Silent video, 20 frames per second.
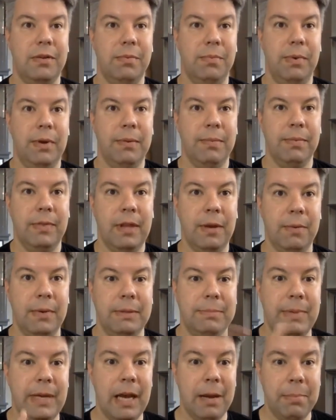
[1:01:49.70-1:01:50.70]
we they
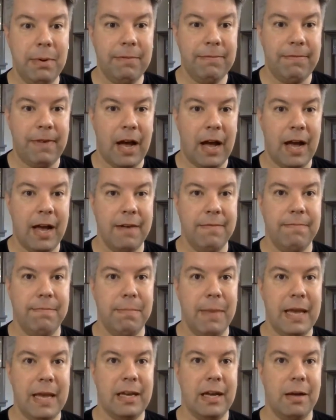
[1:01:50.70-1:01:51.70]
would be up at five,
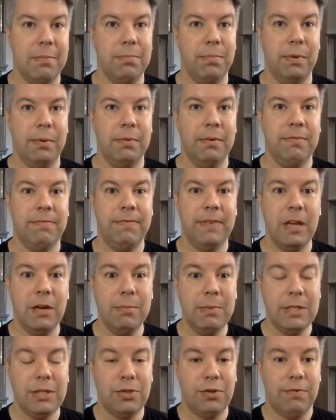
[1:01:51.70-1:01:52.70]
make up. We would
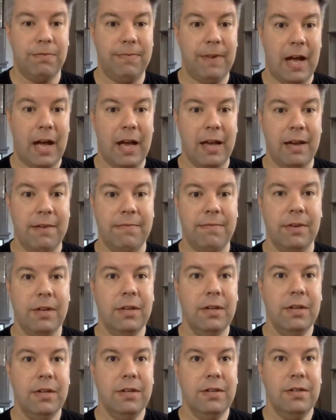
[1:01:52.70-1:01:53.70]
film until five,
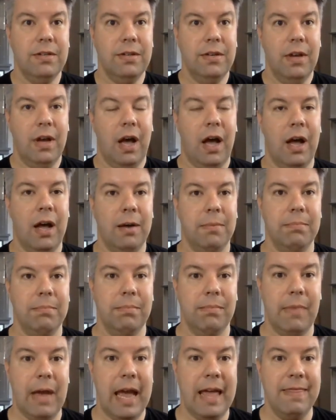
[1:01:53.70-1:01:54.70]
um,
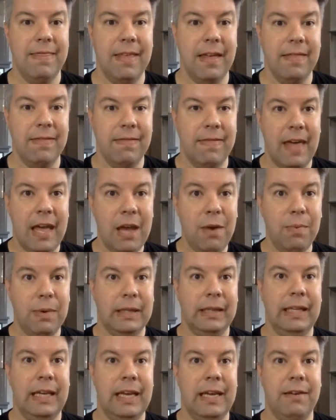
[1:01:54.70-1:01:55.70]
and then they
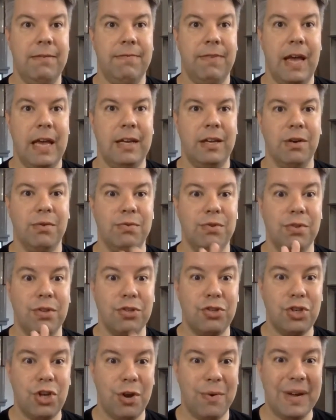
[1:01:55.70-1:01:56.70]
would leave and go do the
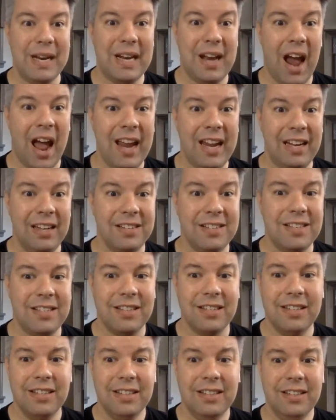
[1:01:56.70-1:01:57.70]
show at night.
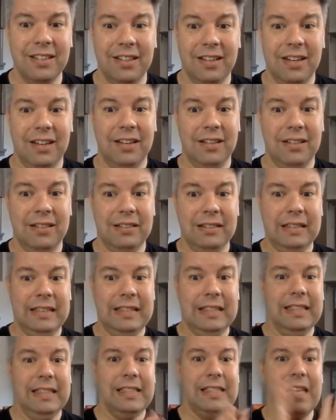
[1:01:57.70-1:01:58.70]

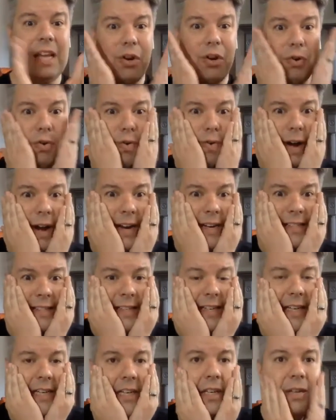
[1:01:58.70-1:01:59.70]
Isn't that
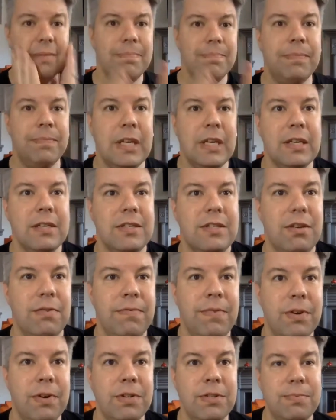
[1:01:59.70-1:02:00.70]
crazy? So
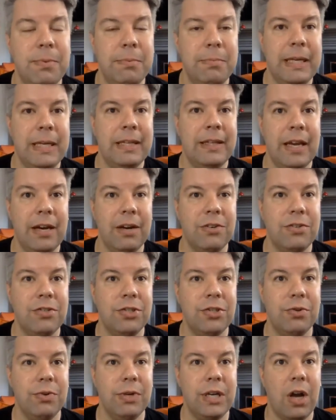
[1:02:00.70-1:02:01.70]
Fergus would be there
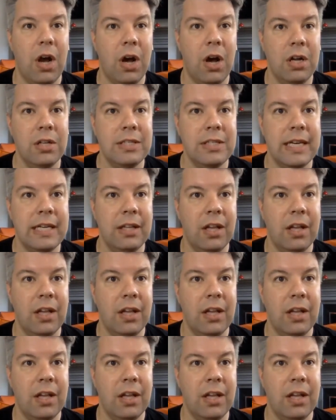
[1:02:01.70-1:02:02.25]
shooting all day